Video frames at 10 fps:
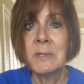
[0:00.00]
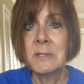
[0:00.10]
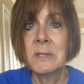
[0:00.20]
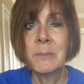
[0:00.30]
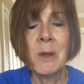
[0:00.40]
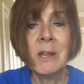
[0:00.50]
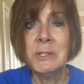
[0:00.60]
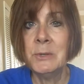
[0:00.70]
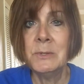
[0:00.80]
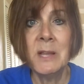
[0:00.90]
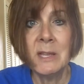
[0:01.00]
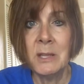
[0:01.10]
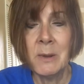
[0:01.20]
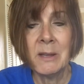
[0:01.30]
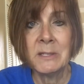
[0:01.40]
surprise you and take
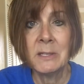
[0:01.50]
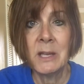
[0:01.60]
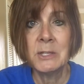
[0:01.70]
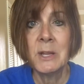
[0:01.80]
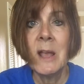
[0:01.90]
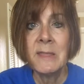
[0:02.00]
you out to lunch.